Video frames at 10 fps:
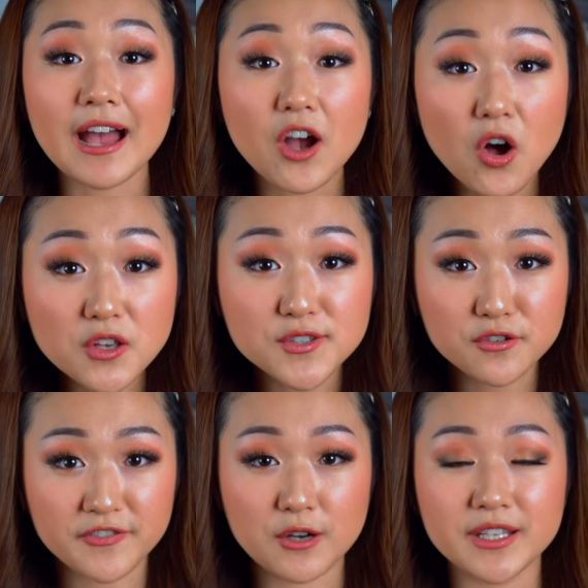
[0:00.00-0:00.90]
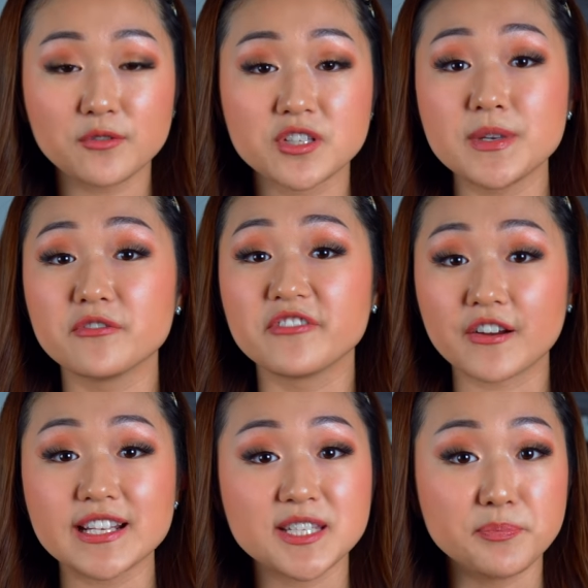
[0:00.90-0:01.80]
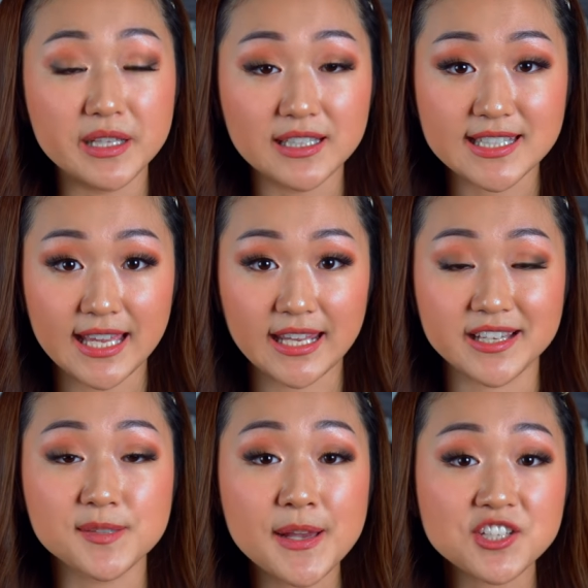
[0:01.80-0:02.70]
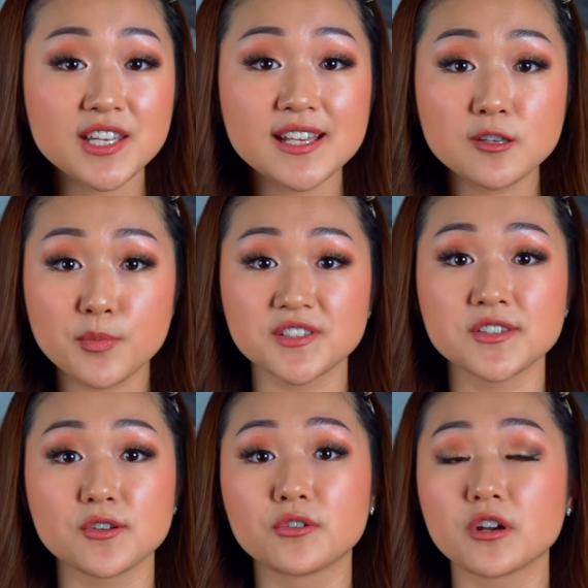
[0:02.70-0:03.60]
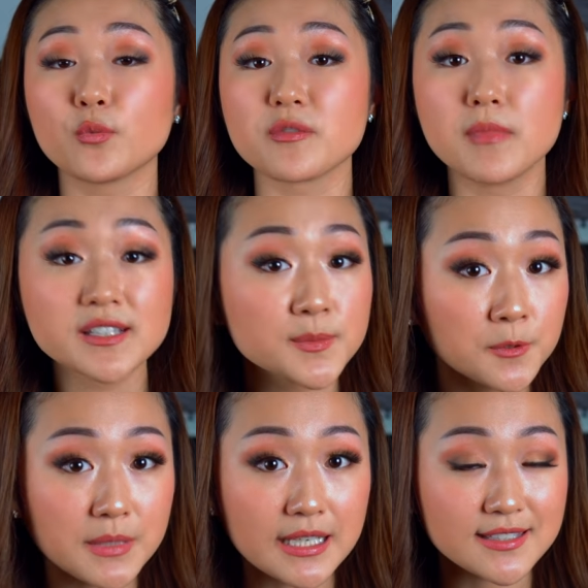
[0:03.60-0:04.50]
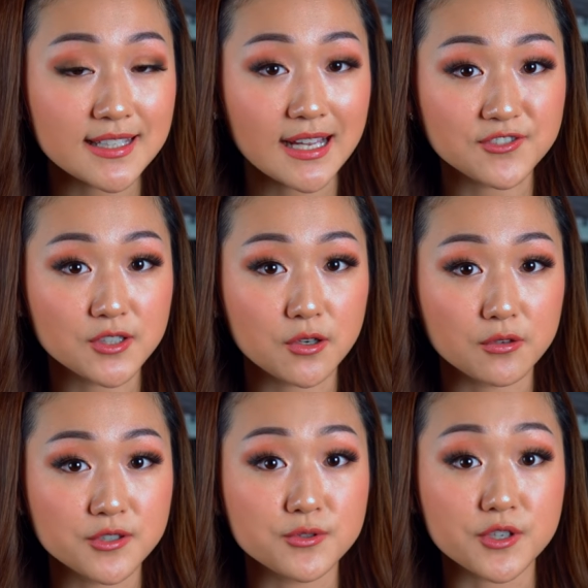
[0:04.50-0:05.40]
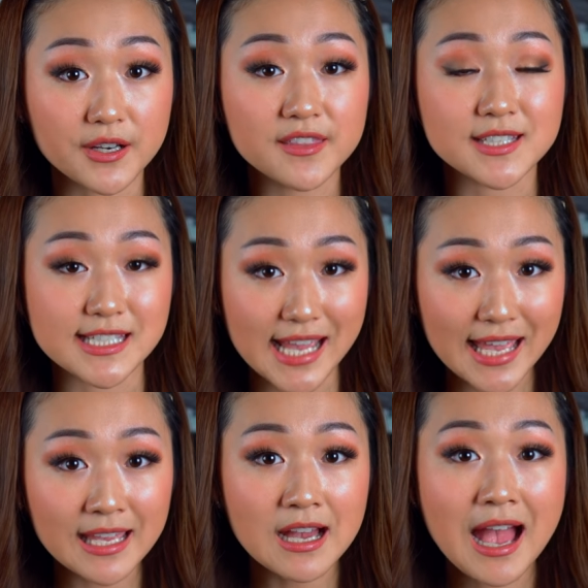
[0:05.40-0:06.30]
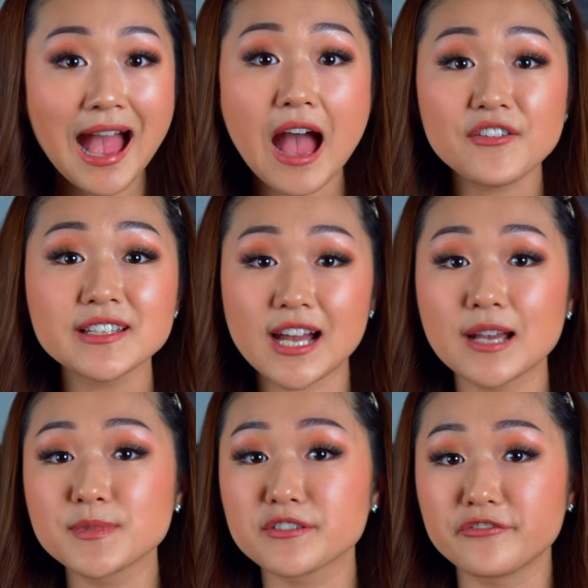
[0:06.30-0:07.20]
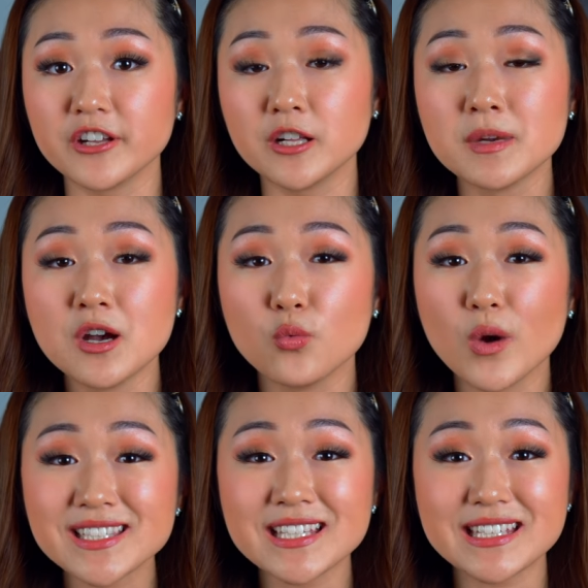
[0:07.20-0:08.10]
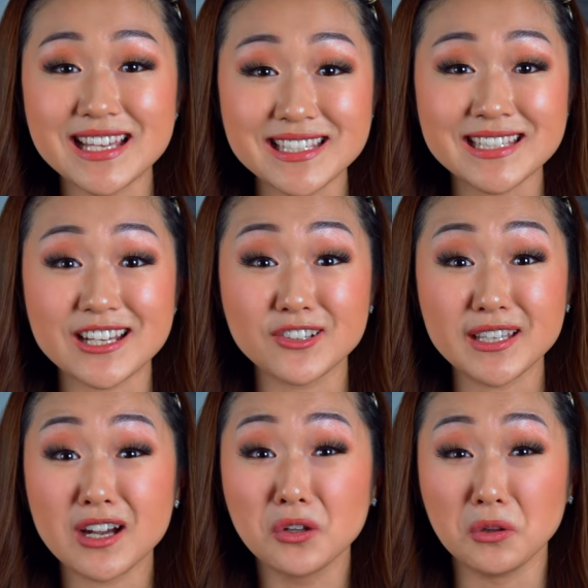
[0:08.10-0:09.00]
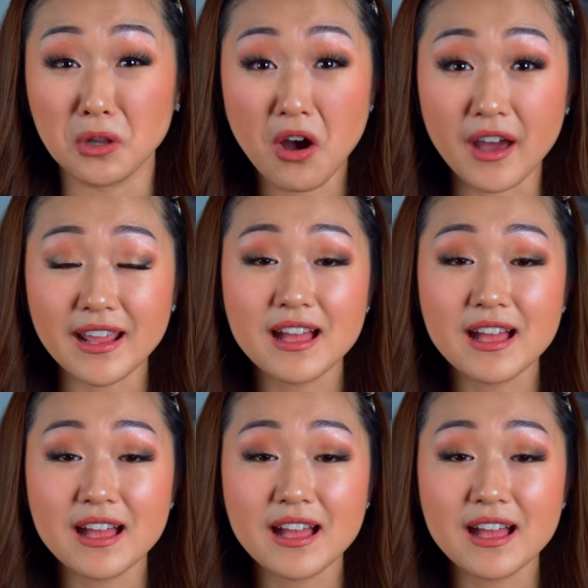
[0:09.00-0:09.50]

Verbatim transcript: I also found it to be very debilitating, especially as a business owner with multiple meetings that I have to go to during the day. Having time to film wasn't necessarily a lot.